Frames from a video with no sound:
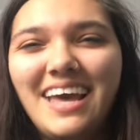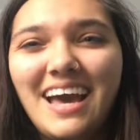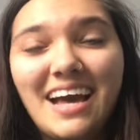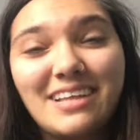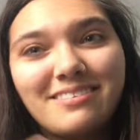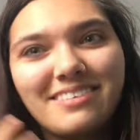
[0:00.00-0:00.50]
I
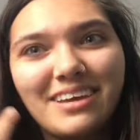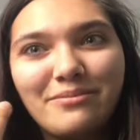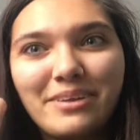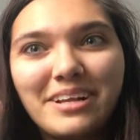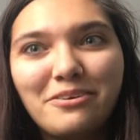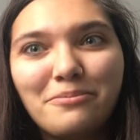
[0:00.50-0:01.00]
had to like
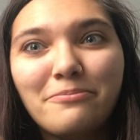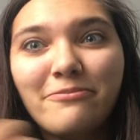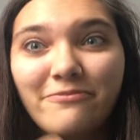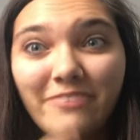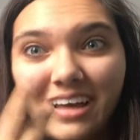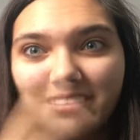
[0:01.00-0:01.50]
really go
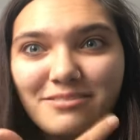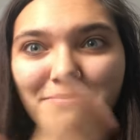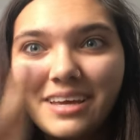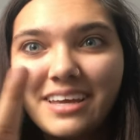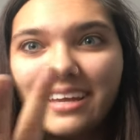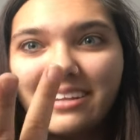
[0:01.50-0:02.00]
fast to
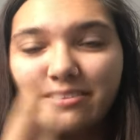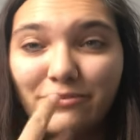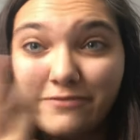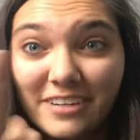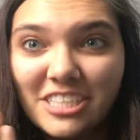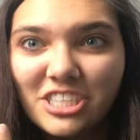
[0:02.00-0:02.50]
make it, to
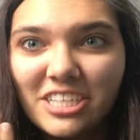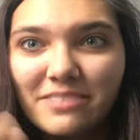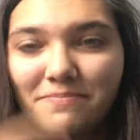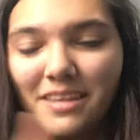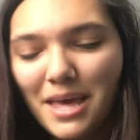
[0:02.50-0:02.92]
finish it.